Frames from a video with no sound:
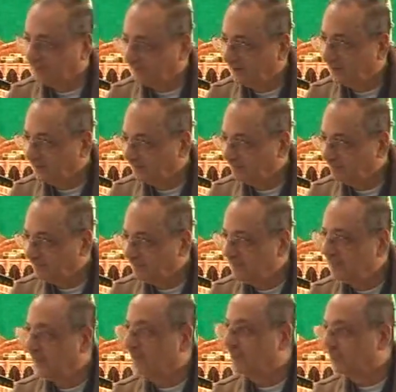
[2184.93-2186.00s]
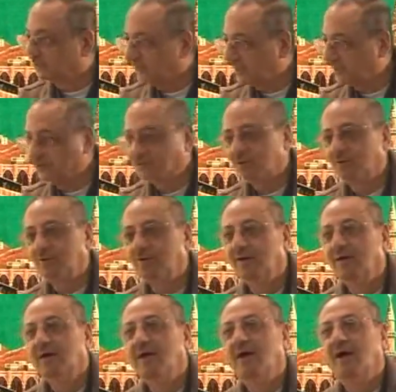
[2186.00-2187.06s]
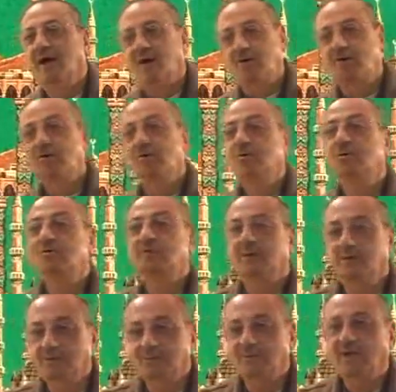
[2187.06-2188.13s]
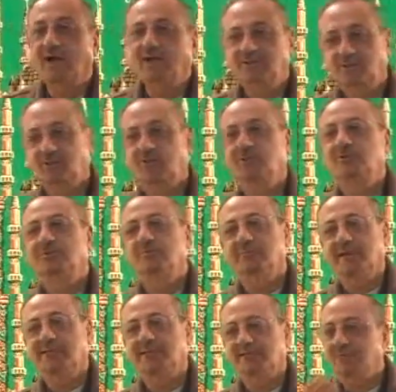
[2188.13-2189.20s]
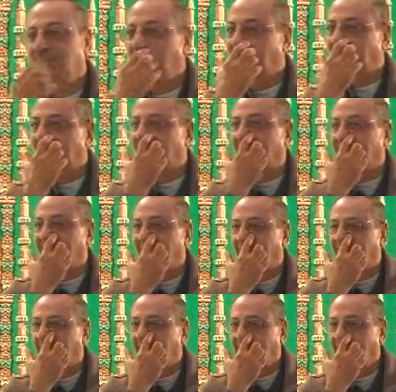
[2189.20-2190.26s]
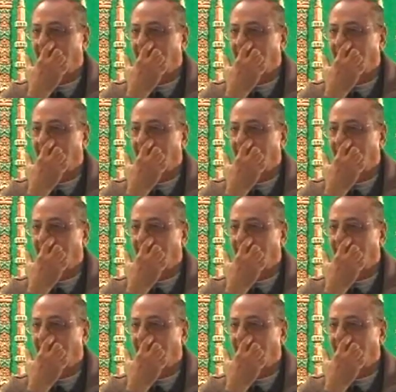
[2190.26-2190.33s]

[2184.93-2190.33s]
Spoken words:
Are you with me? Al-mudarrisu akhuhu tabibun. I told you, make simple sentence, brother.